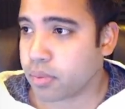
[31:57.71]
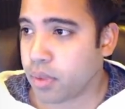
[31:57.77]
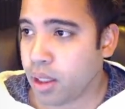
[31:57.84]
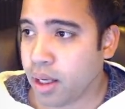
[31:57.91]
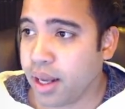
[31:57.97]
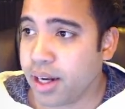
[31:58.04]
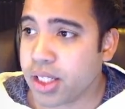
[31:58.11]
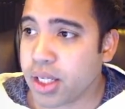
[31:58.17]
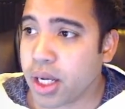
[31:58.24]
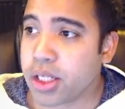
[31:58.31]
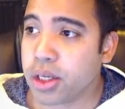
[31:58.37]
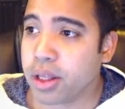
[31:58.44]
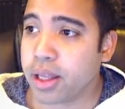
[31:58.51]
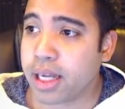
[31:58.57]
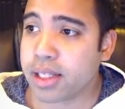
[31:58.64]
And
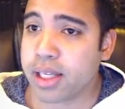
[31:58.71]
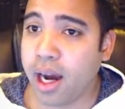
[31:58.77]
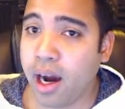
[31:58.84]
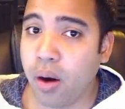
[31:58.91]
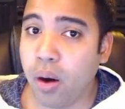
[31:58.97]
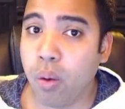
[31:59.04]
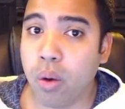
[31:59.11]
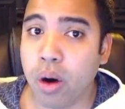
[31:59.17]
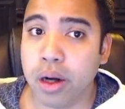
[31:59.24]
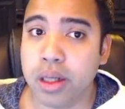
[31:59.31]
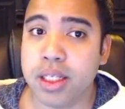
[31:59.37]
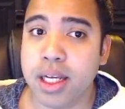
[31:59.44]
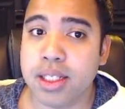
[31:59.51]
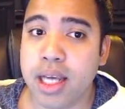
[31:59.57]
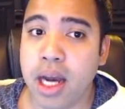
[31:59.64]
essentially, that's how it works.
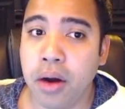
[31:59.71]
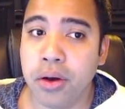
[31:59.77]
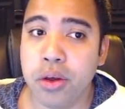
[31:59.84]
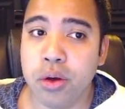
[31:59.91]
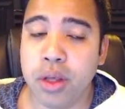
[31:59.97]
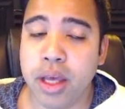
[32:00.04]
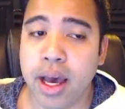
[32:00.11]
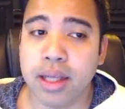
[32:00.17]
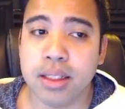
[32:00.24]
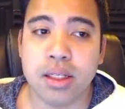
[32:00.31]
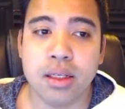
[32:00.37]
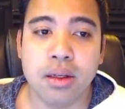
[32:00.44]
That's how you get.